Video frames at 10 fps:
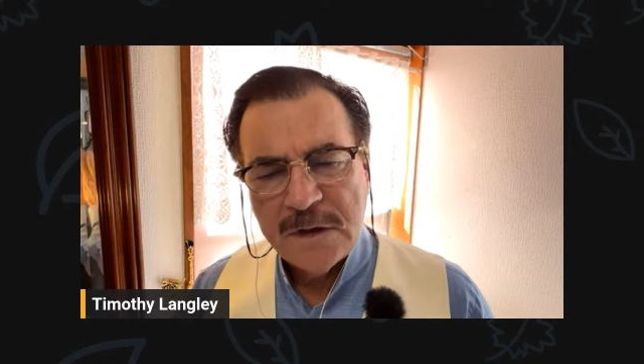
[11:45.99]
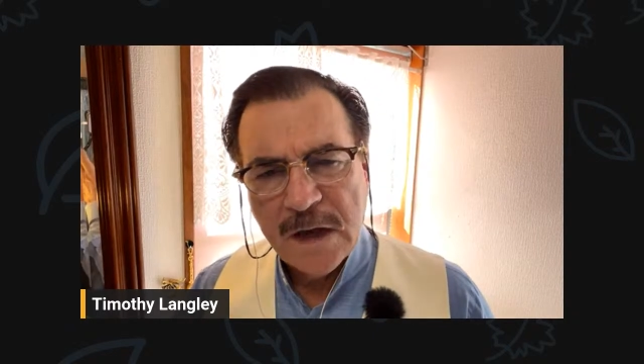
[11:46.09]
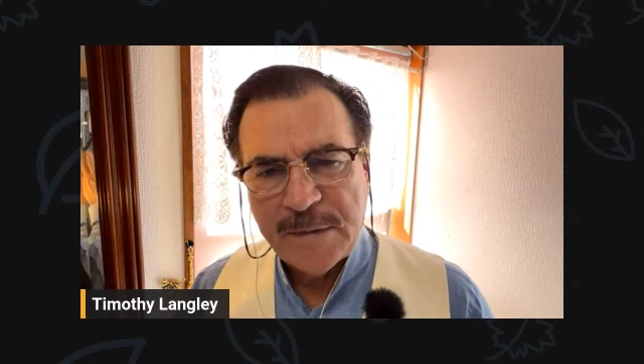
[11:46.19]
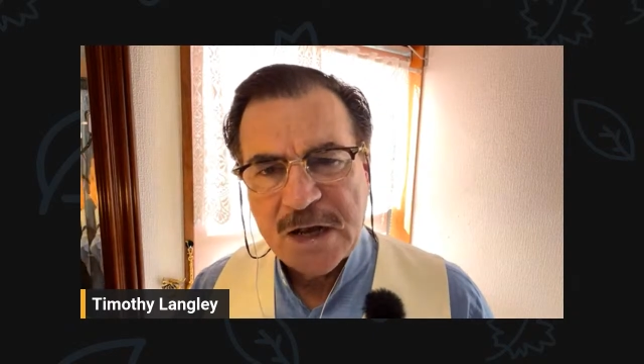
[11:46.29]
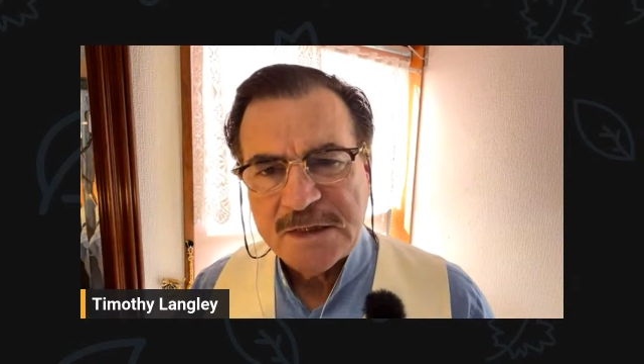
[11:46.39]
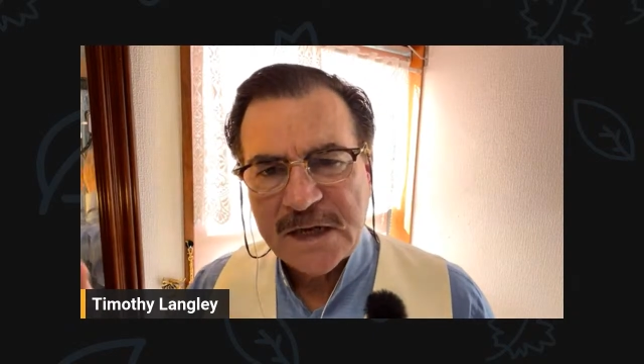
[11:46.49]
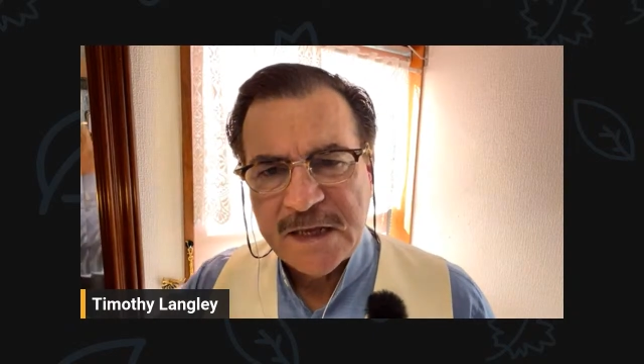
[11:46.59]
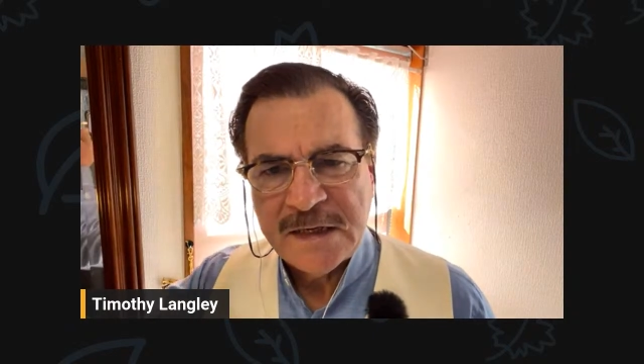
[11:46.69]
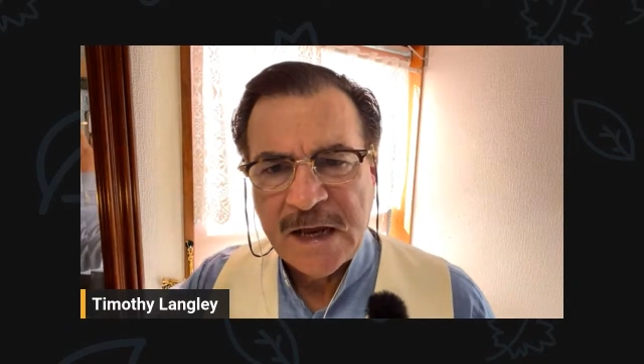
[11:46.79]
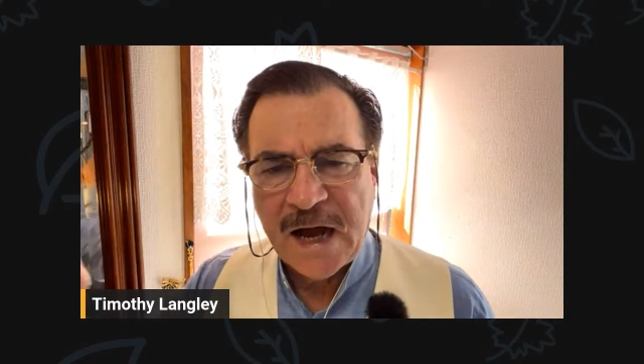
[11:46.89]

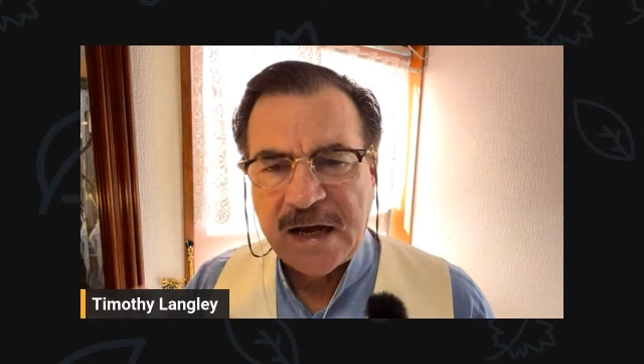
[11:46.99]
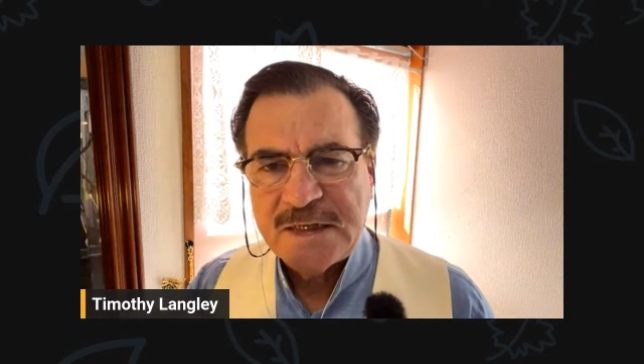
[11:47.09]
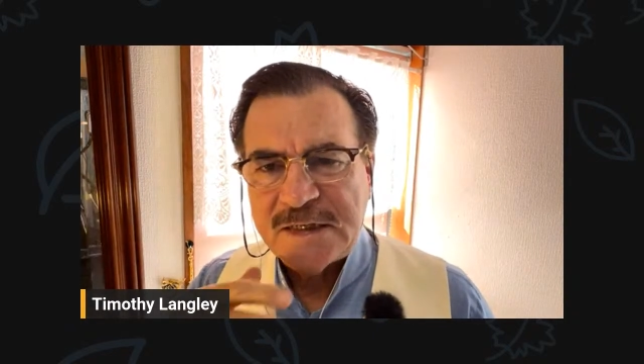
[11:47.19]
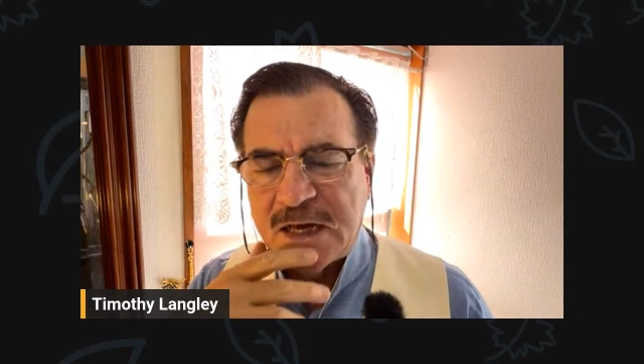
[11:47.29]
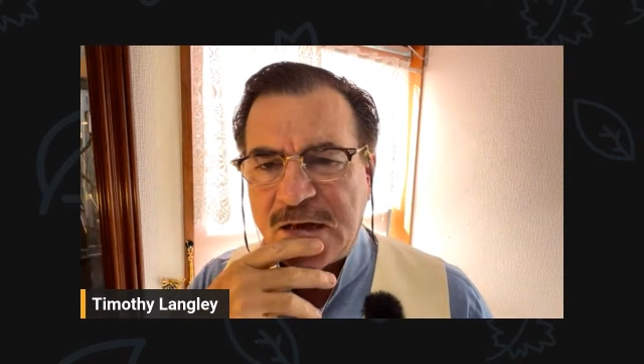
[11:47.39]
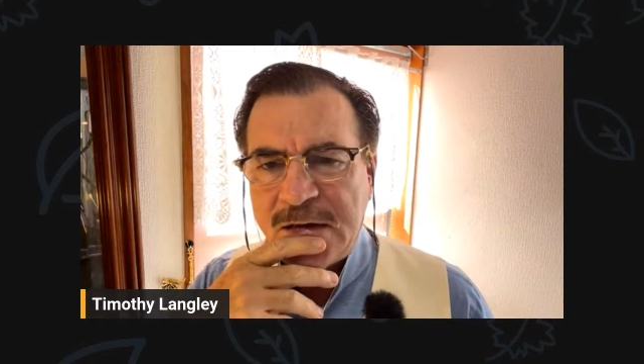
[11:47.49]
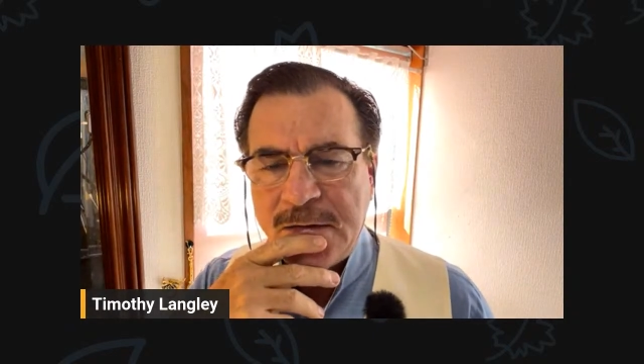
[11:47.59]
Yamagata and Akita